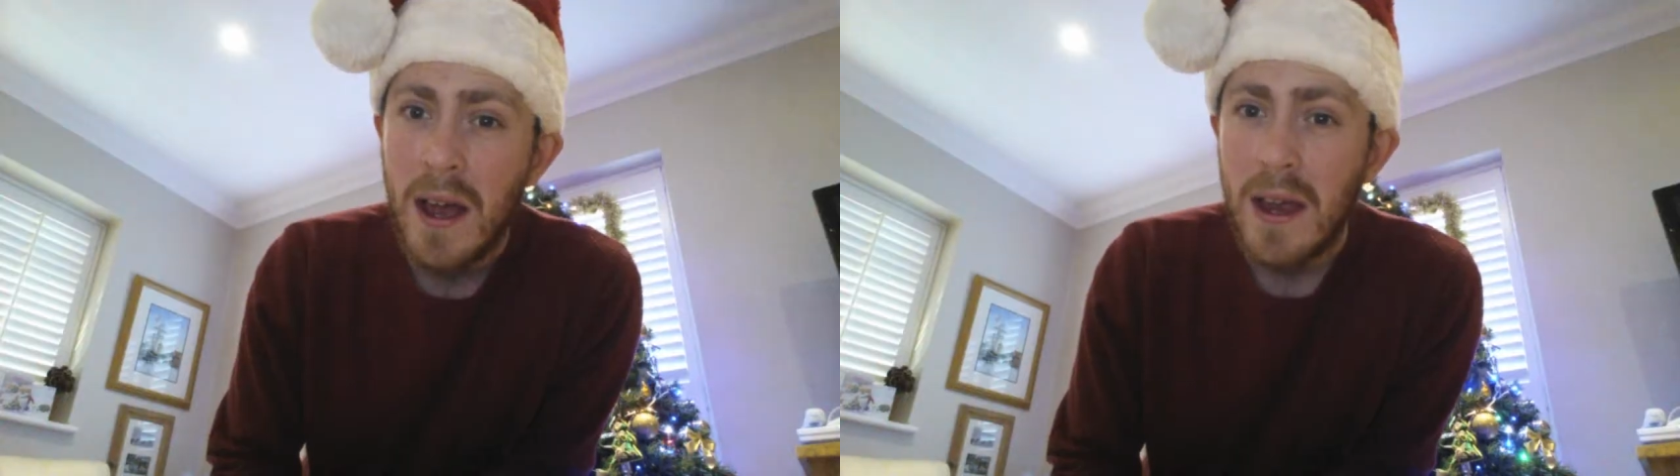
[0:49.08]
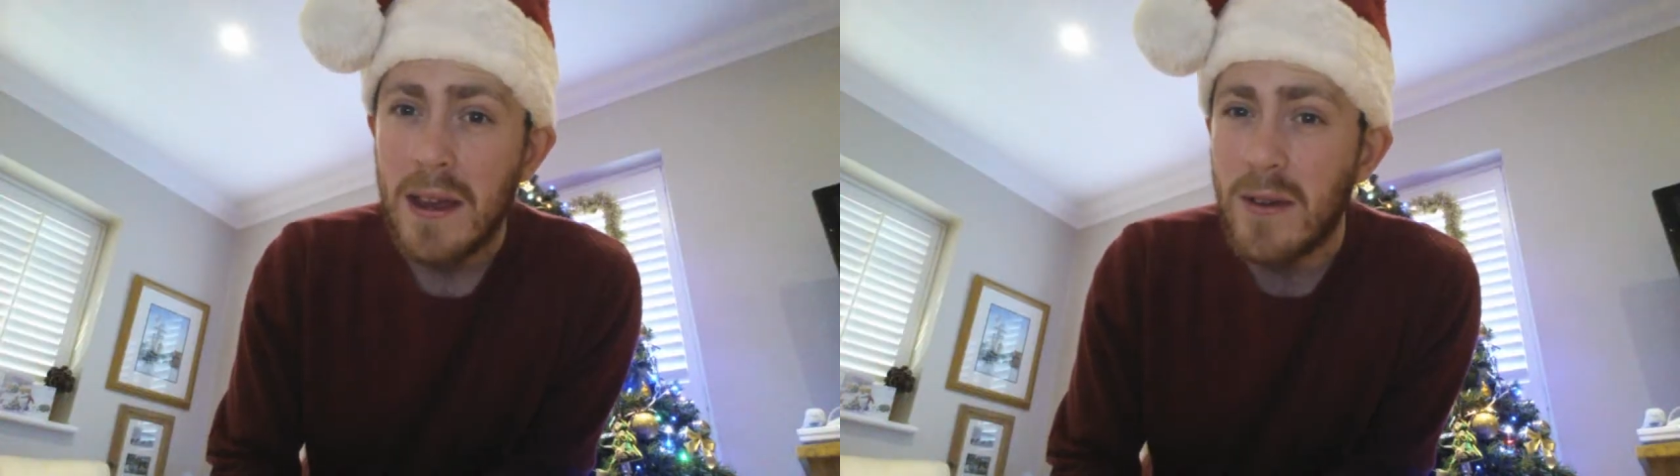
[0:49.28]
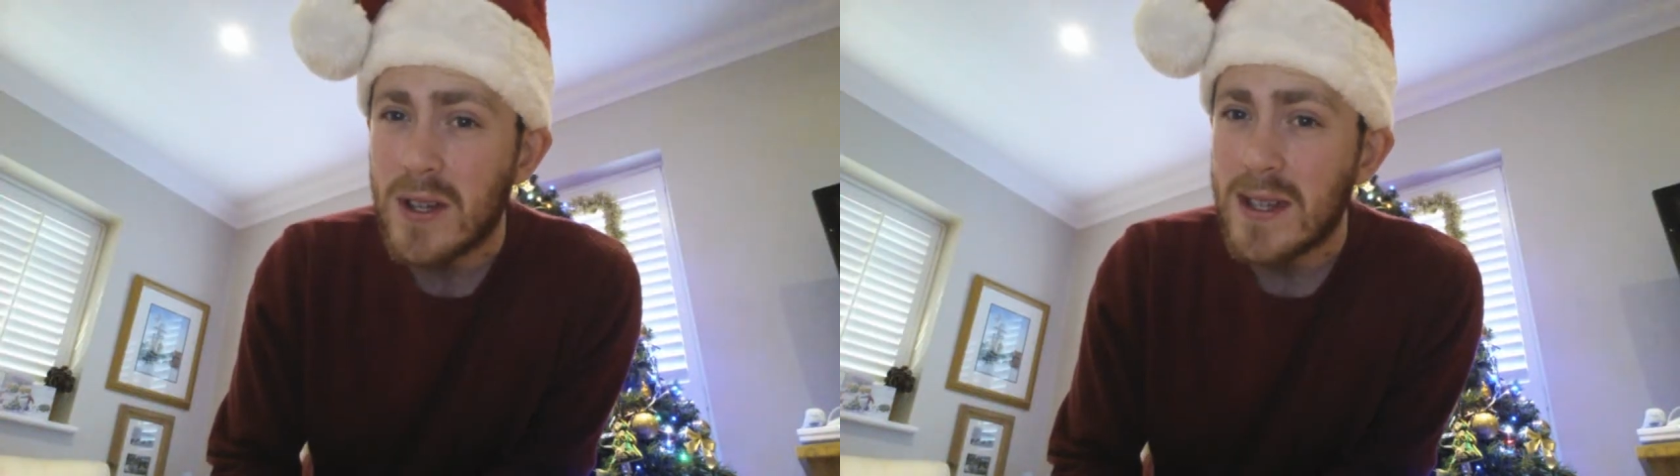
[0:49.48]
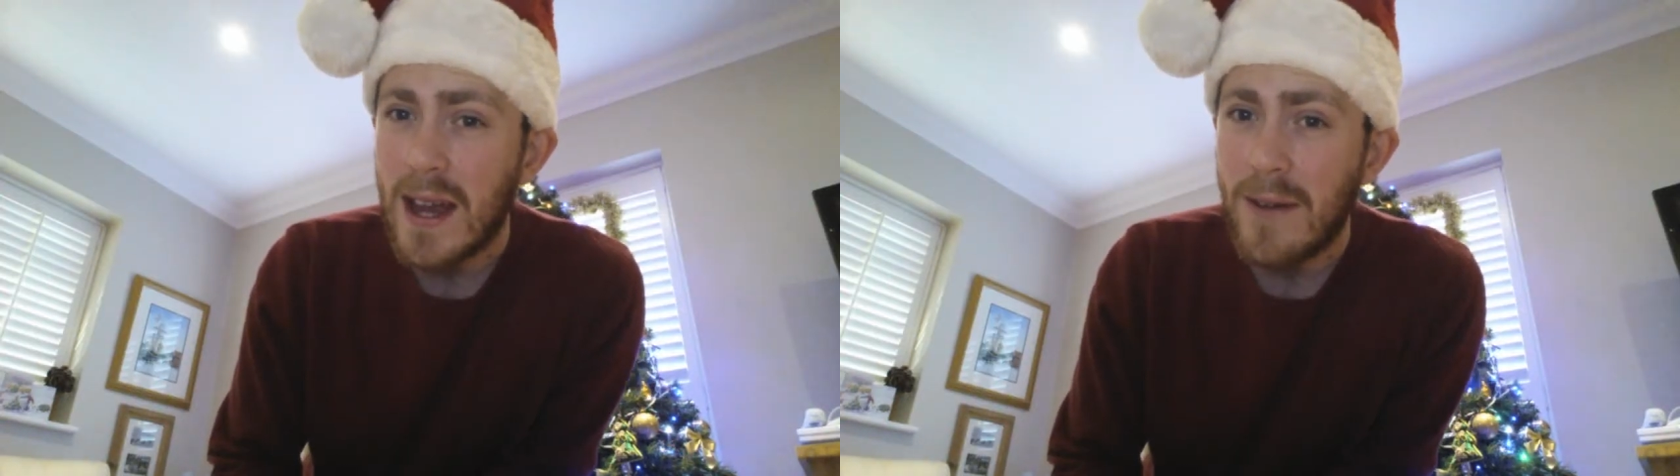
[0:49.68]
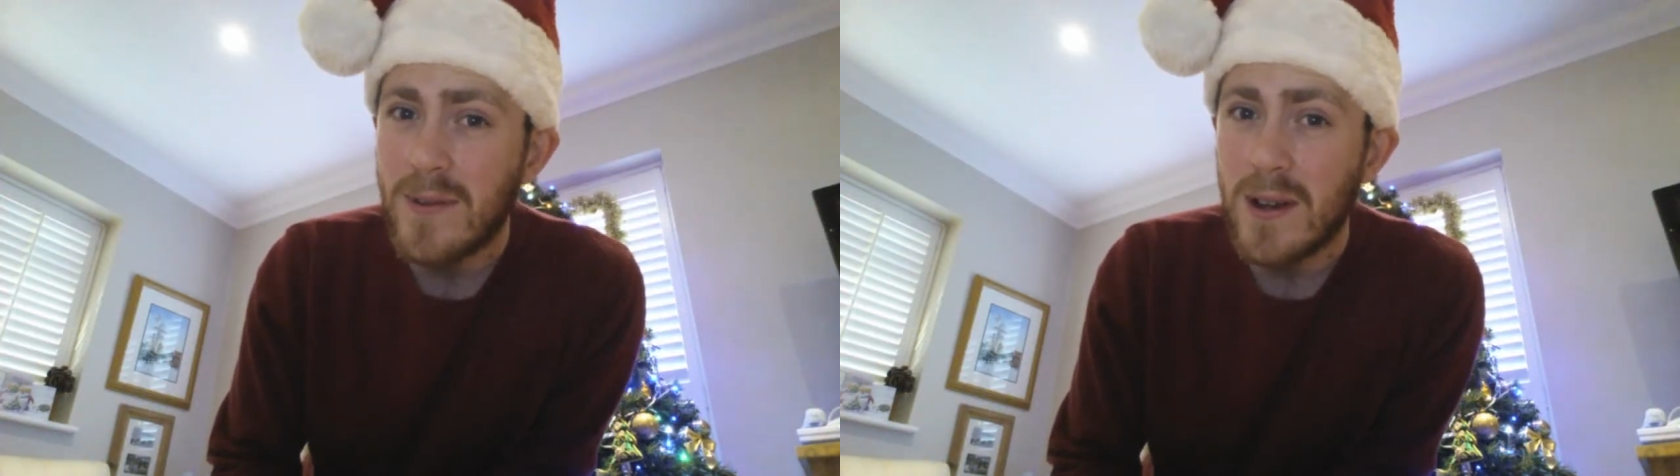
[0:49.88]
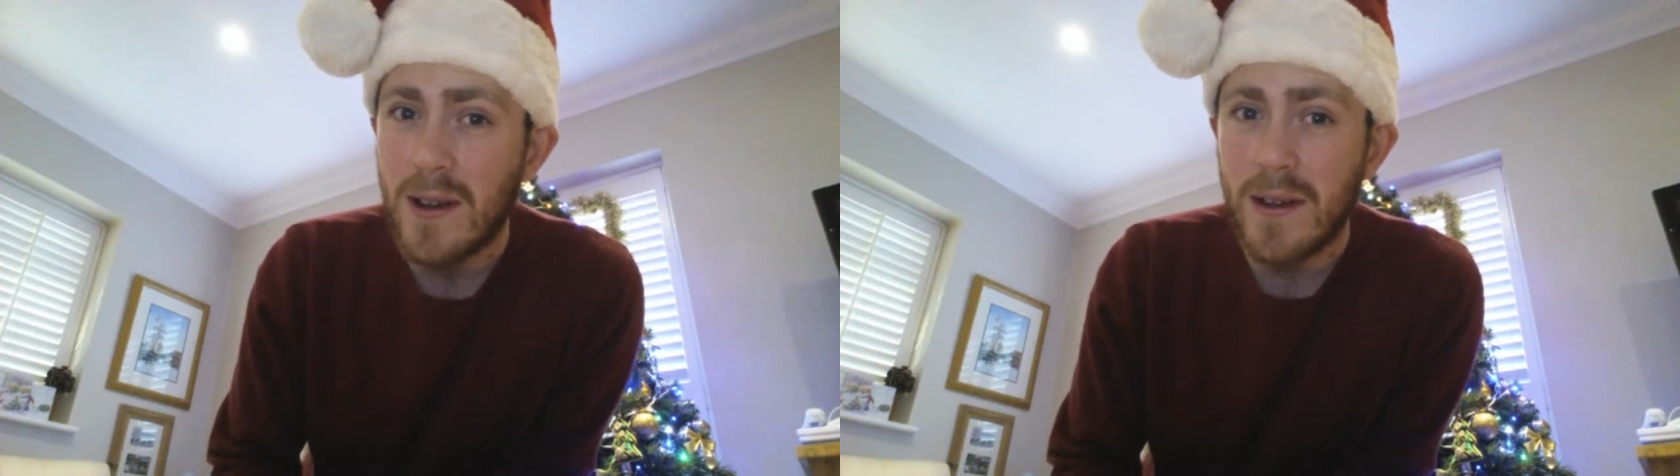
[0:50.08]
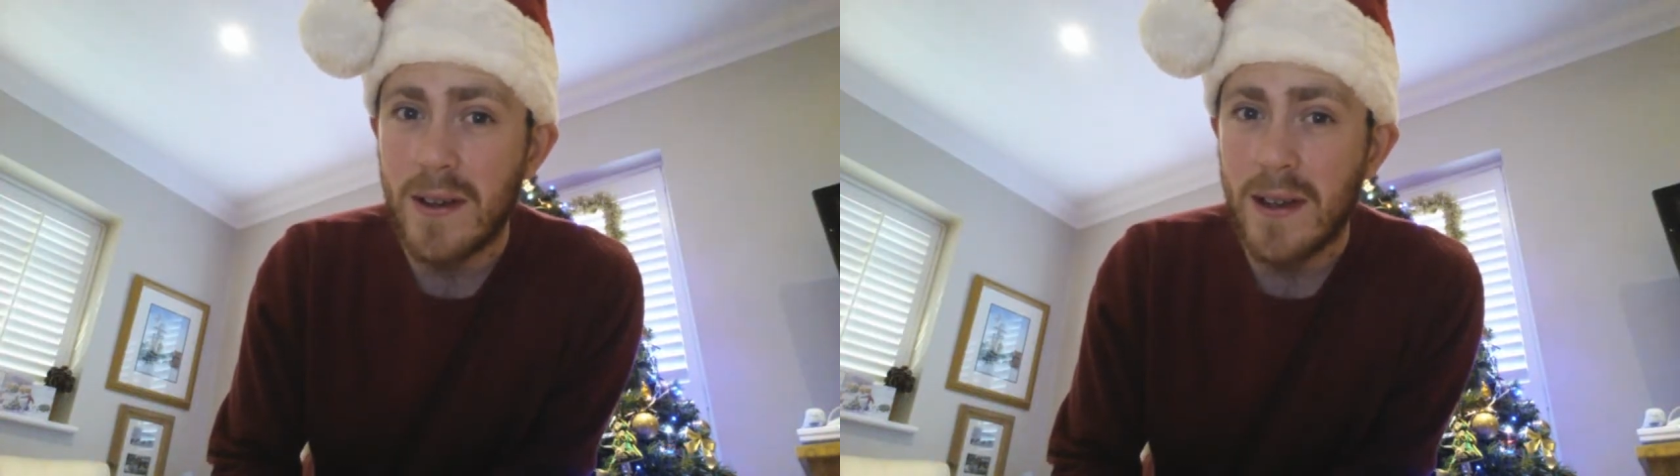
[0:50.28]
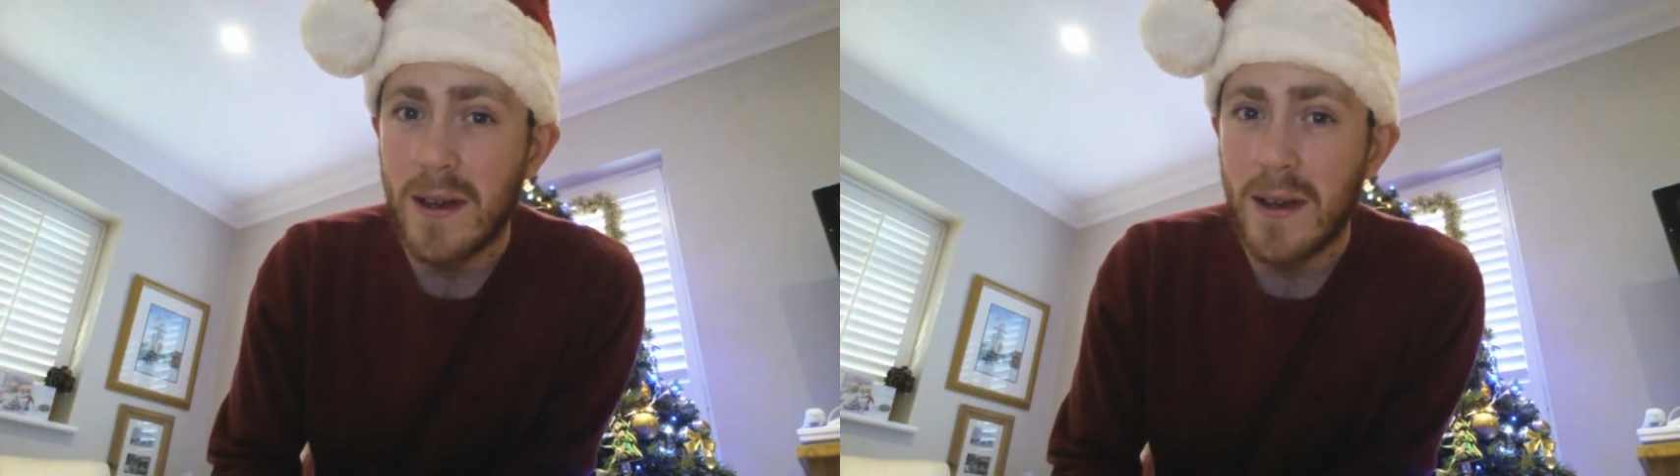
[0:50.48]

You just have to look